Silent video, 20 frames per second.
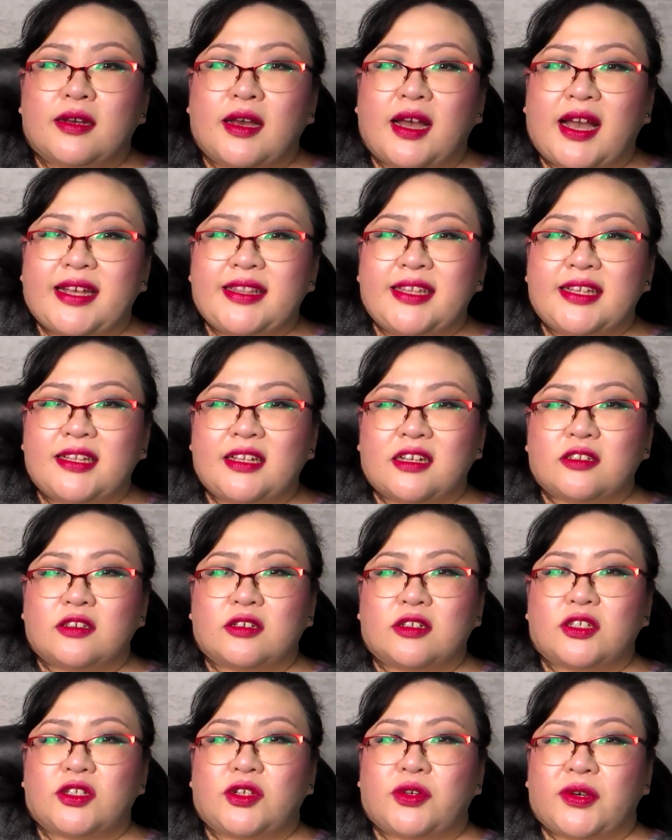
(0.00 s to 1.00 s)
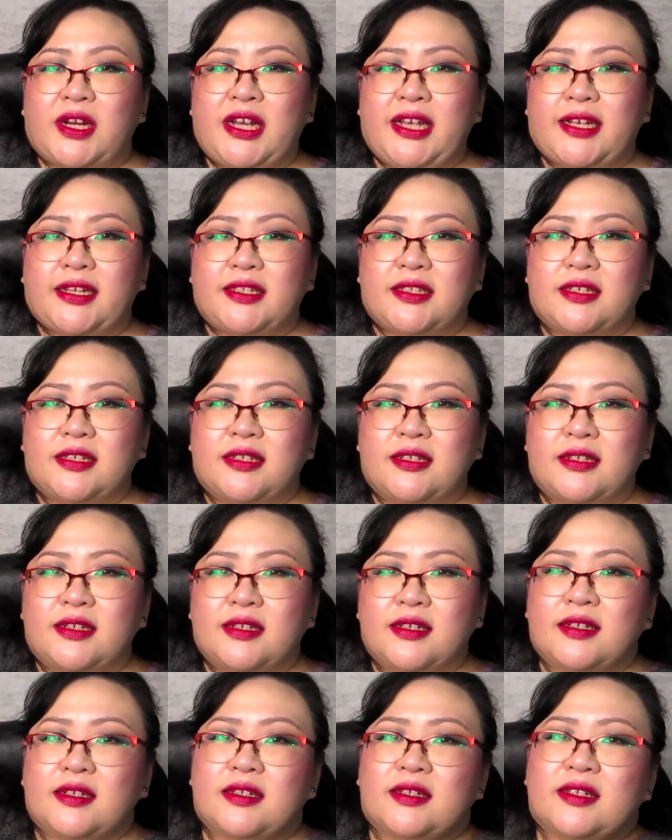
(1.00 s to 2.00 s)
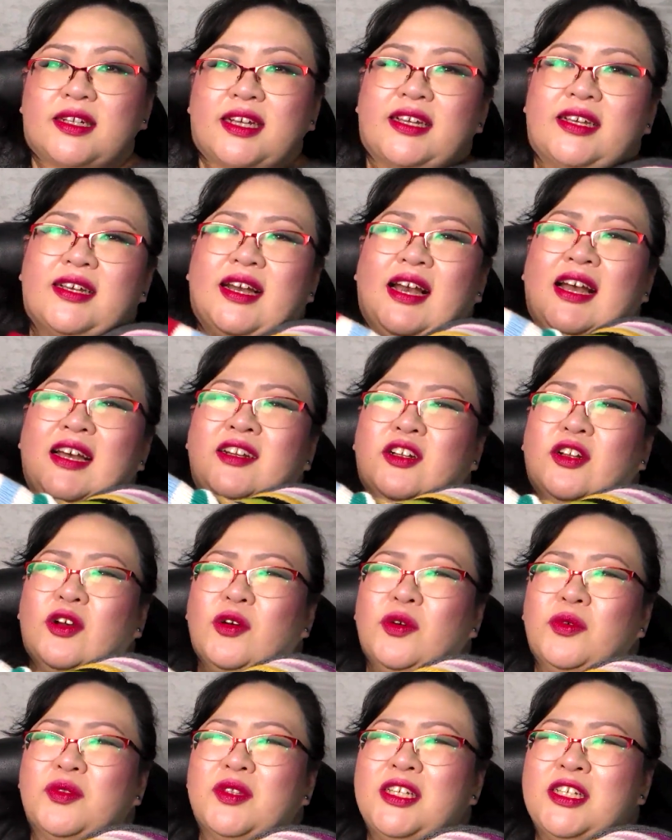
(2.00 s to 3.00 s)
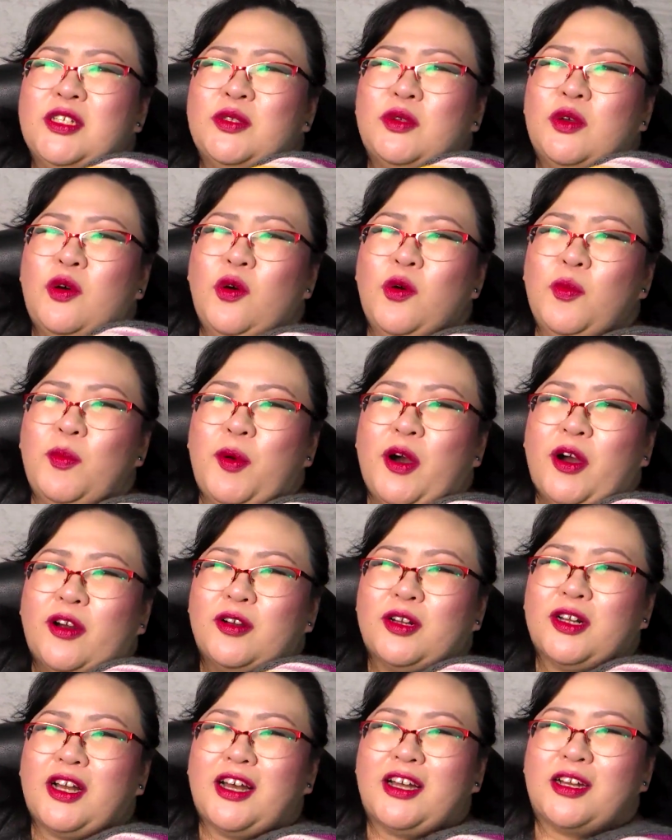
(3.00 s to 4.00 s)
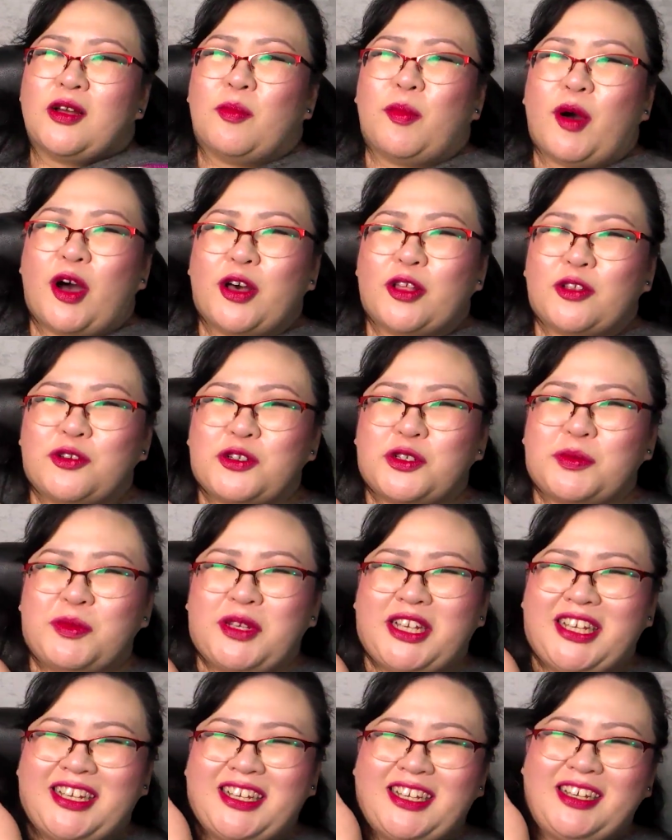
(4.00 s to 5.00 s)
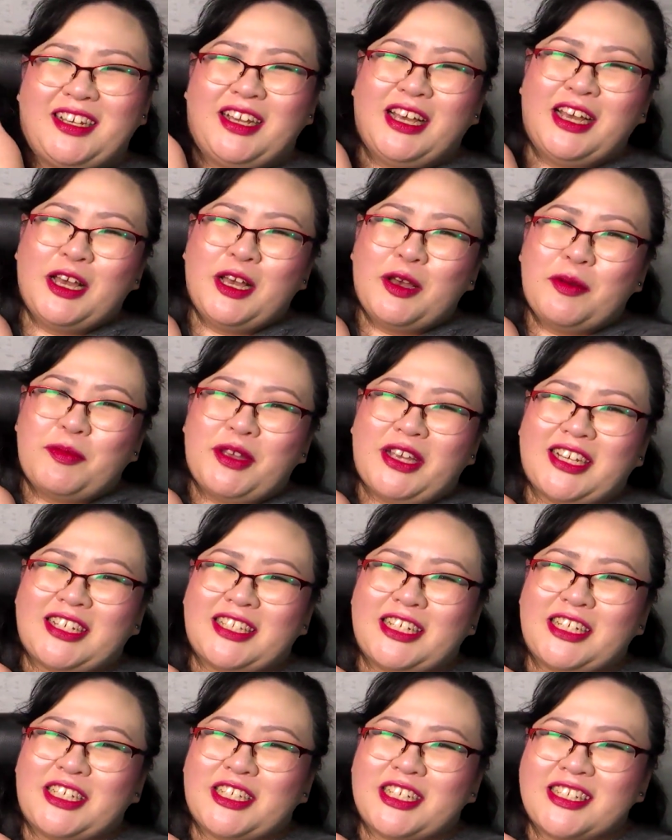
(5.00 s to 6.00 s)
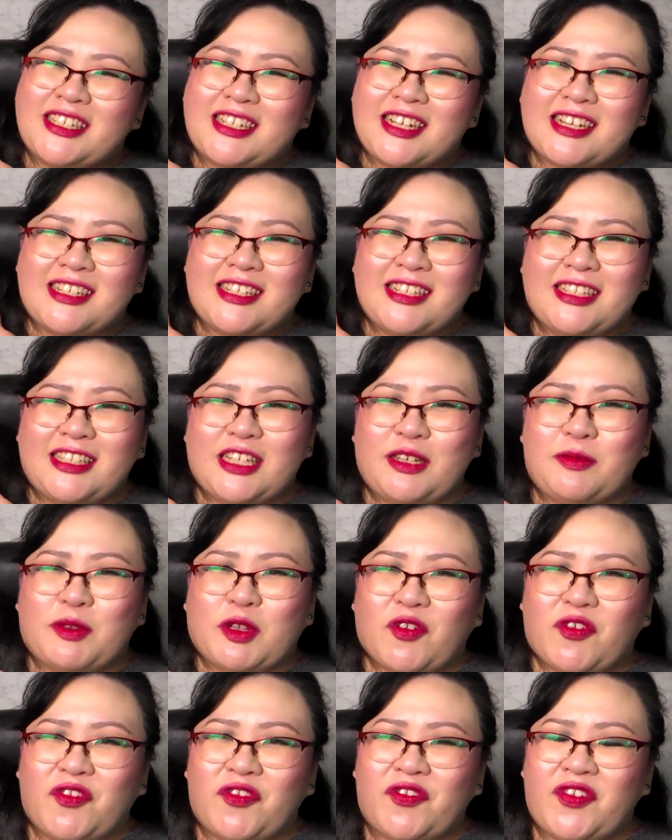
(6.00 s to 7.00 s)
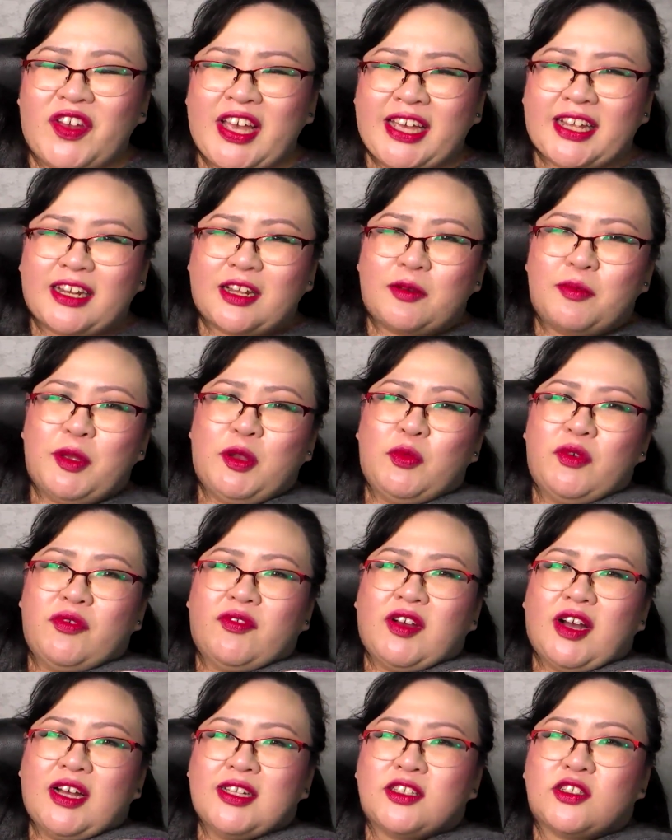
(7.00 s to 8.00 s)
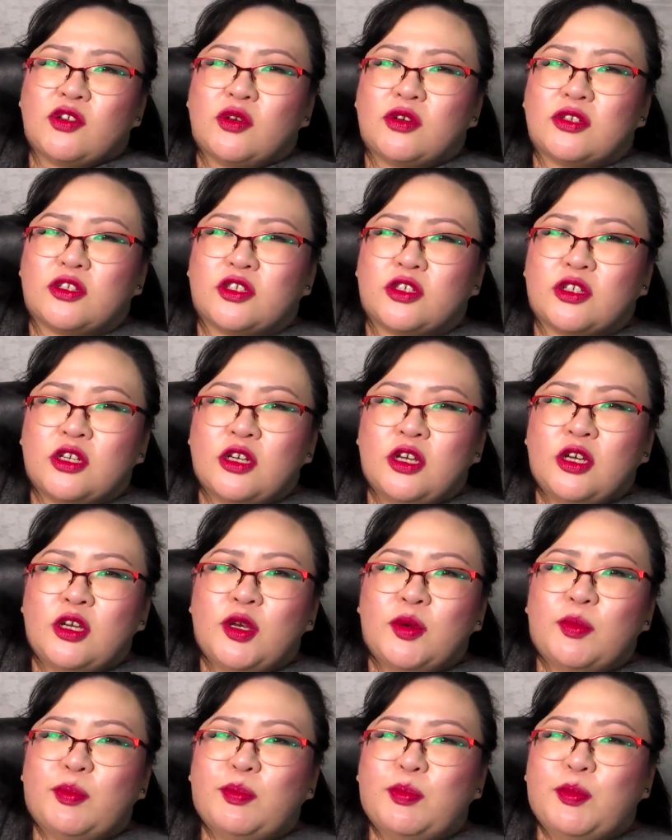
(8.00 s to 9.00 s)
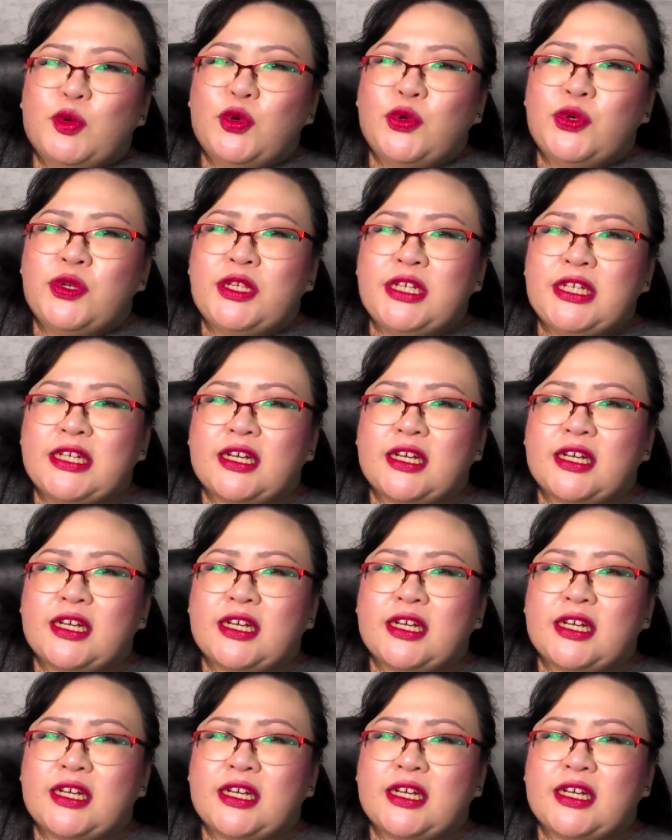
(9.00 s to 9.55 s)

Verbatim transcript: I think that looks great. Like, I don't know, this whole part kind of bothers me because it just doesn't seem to fit. I mean, we've got such moody